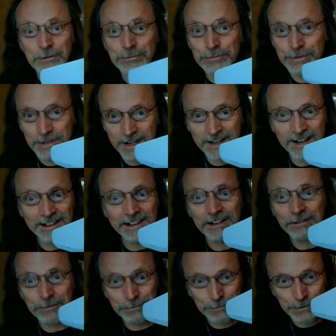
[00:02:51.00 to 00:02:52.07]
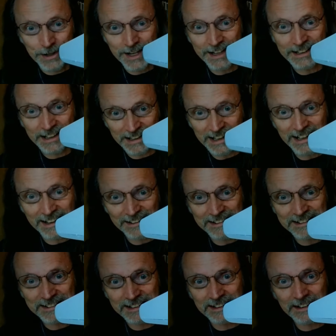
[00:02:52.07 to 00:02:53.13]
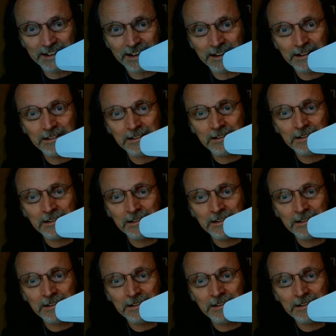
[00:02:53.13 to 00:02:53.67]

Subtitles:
I really, really like this kit.